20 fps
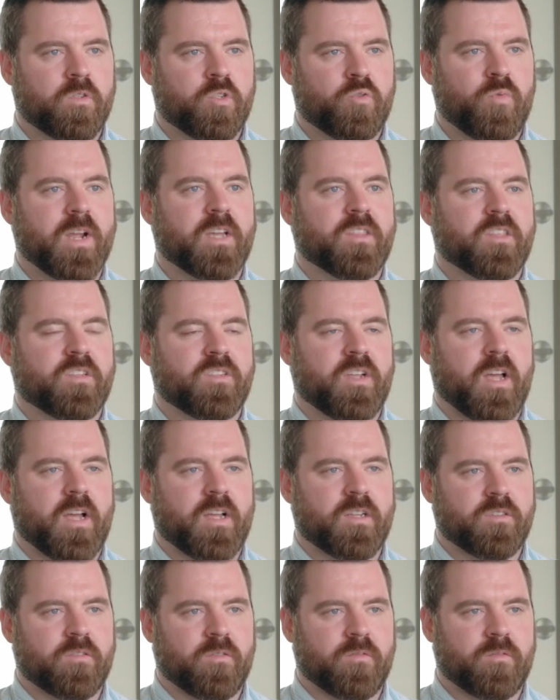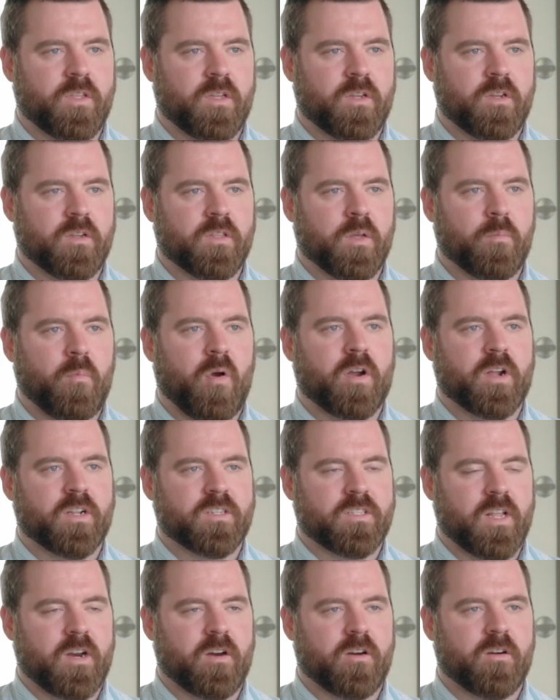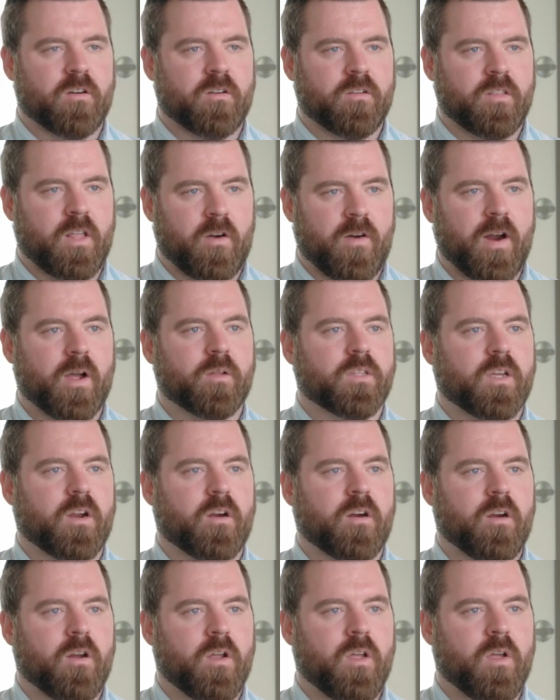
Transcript: shrink the size of the, the markets that are, that are out there.